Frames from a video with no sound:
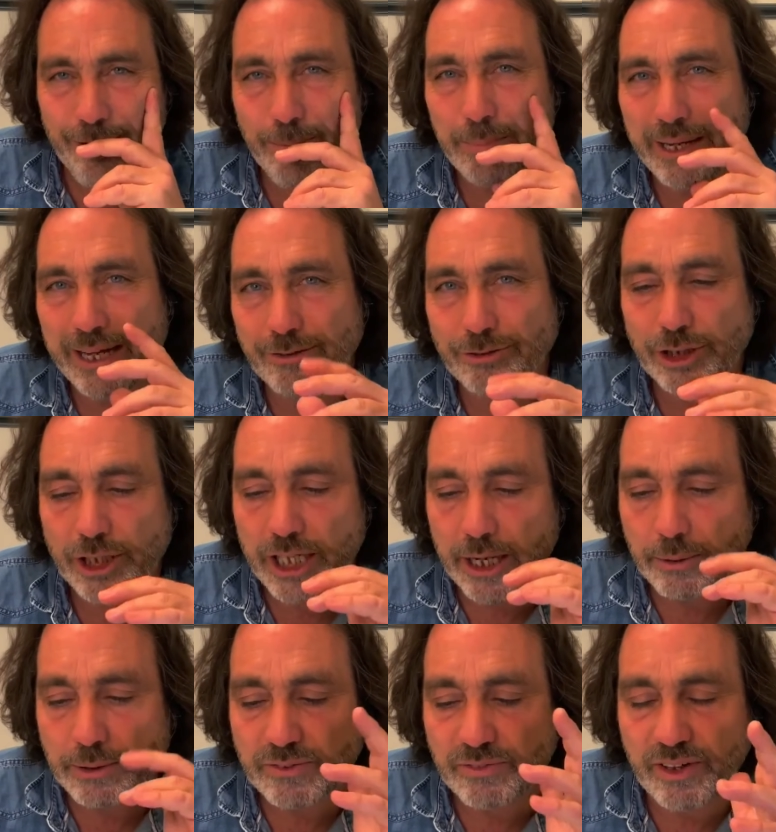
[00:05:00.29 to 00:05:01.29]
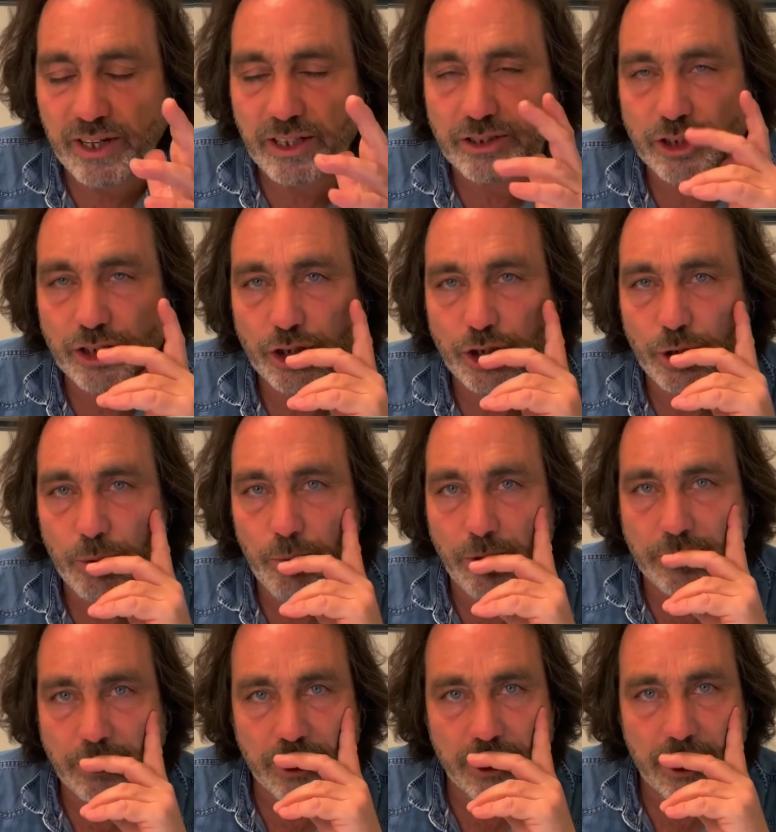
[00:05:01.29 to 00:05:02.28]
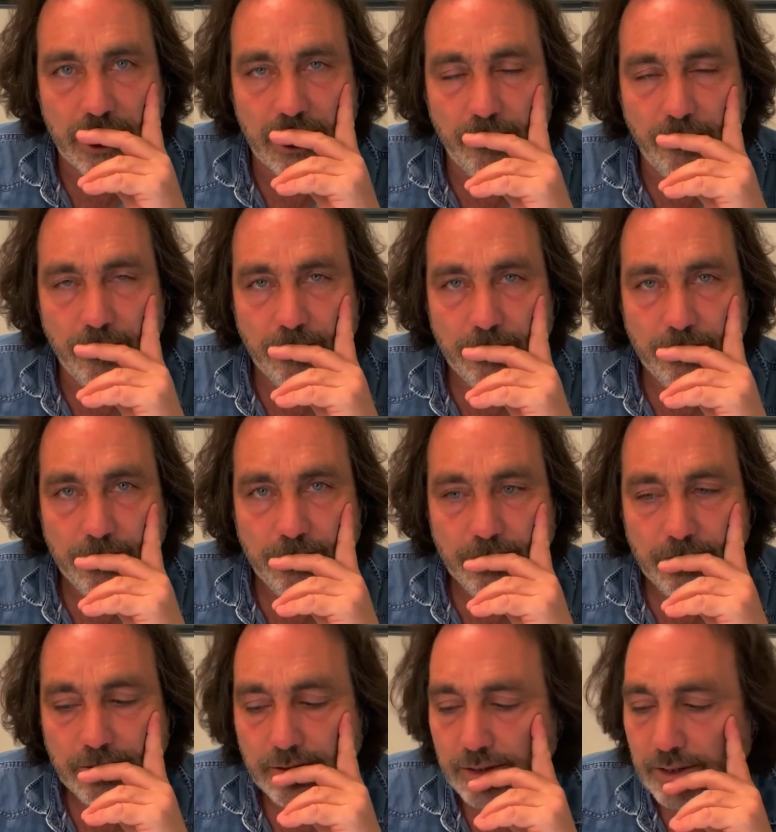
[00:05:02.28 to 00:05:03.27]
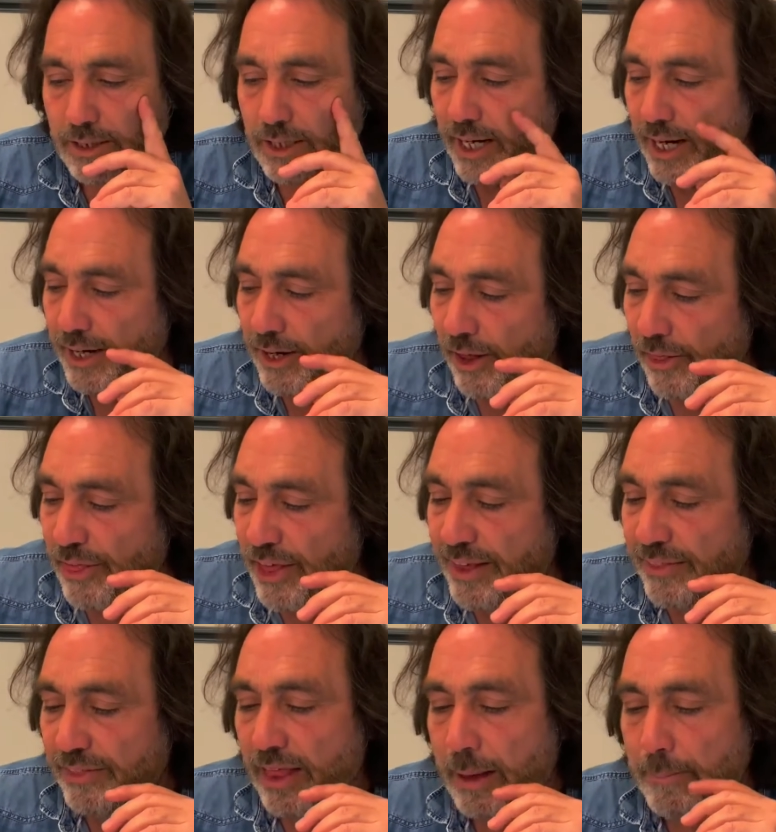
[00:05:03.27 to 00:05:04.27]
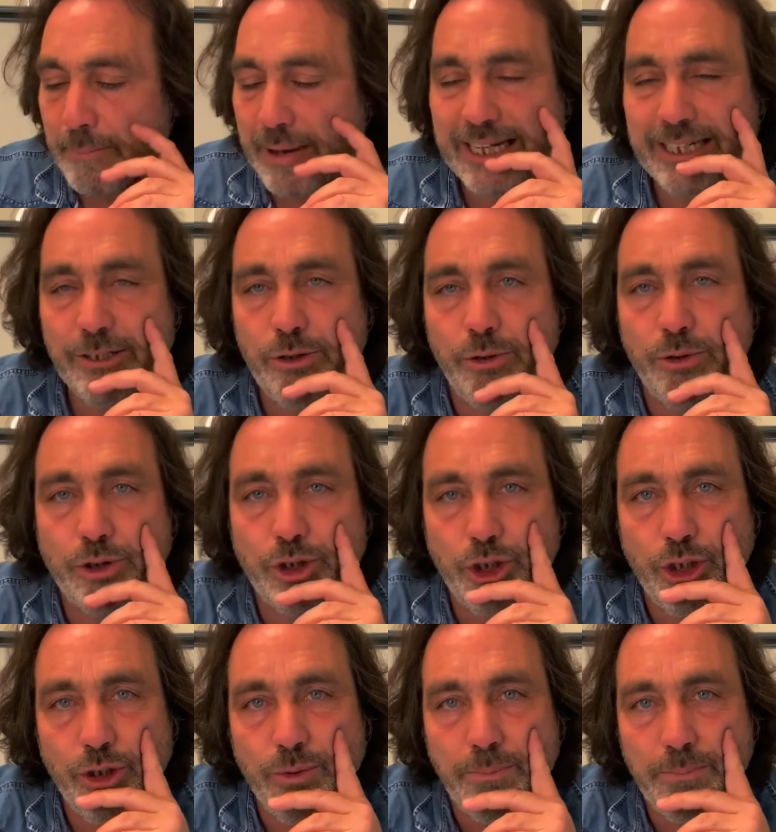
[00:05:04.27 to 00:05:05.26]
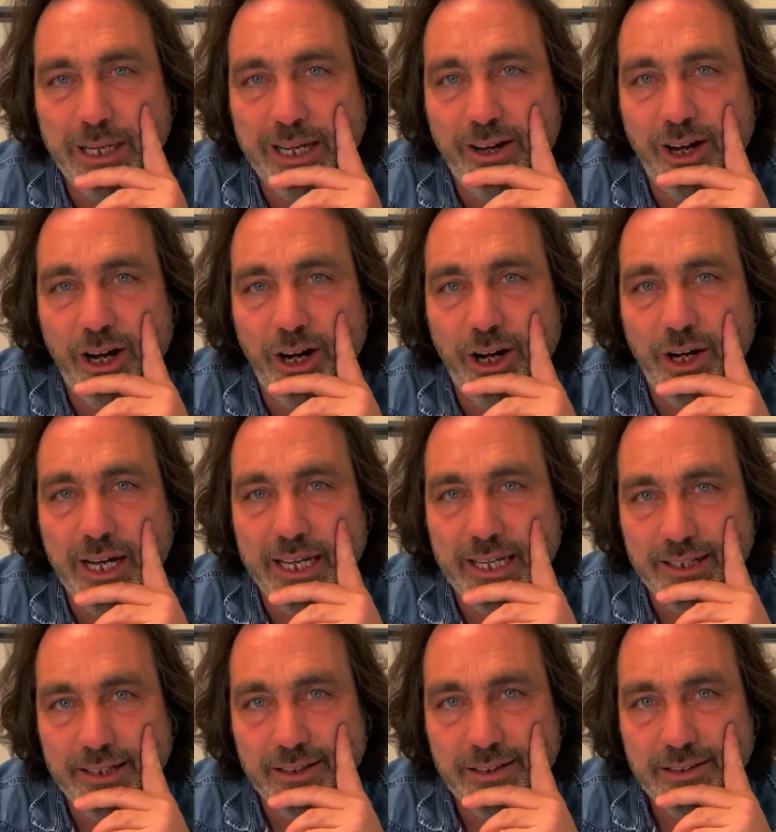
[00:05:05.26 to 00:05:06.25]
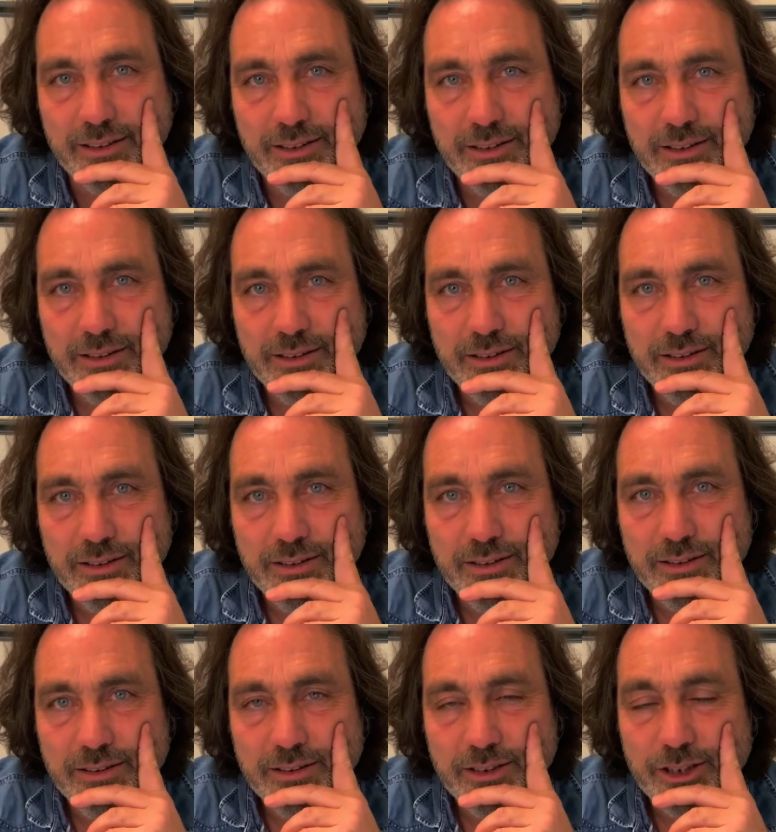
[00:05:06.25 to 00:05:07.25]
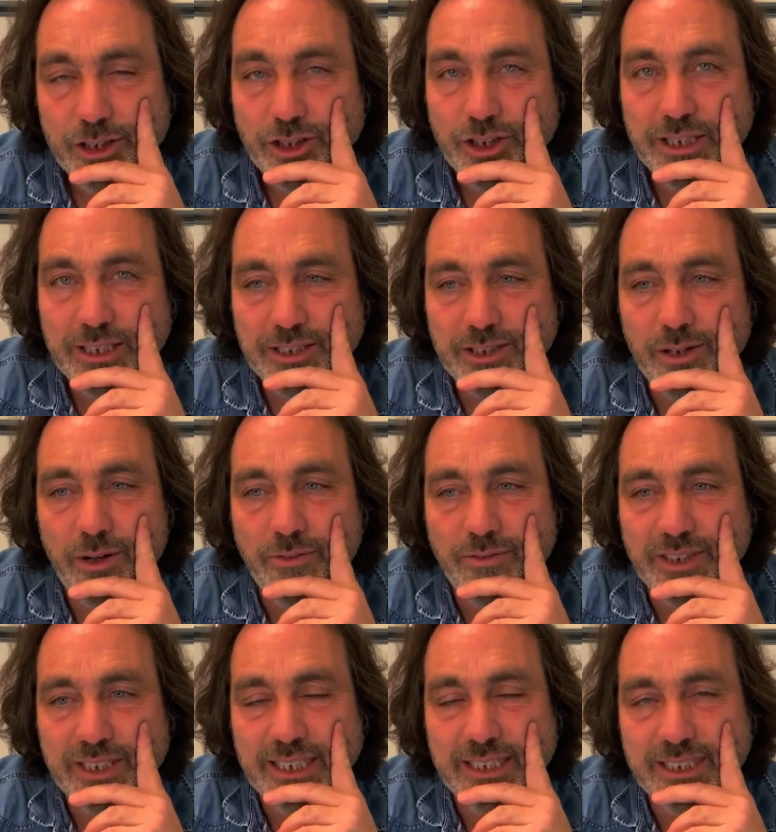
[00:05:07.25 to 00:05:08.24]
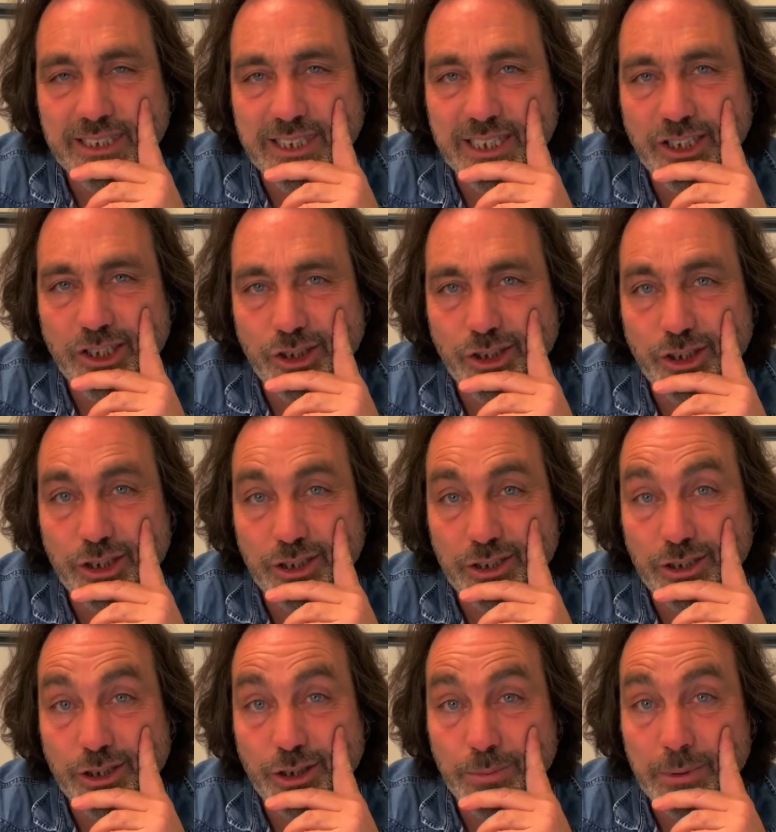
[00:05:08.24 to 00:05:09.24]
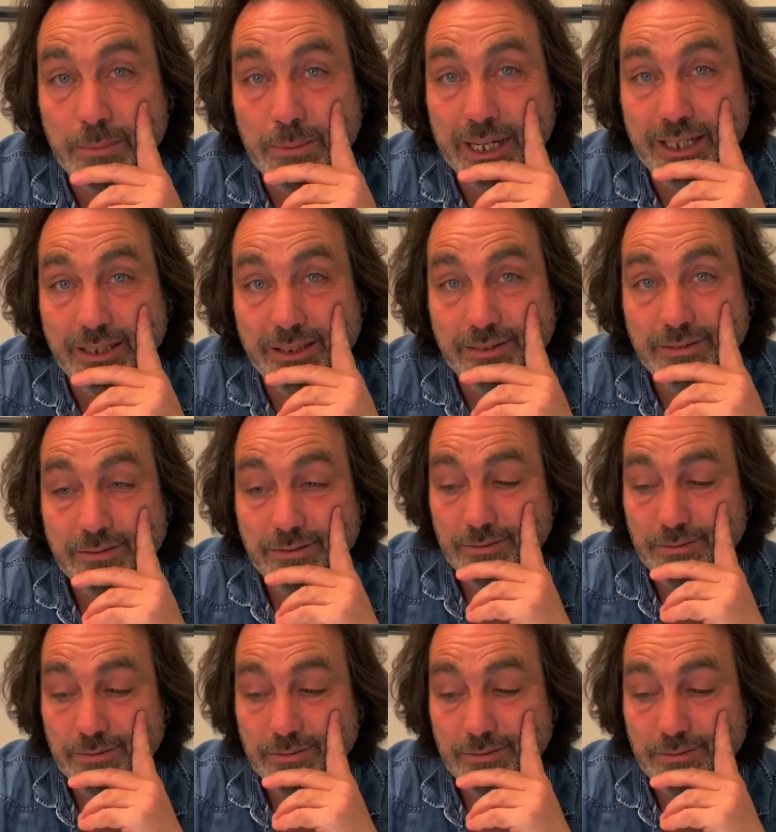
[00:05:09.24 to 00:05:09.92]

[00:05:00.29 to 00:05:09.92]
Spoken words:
not be able to go as fast as you want to go. And I think that may cause you a bit of heartache because it's obviously decisions to be made.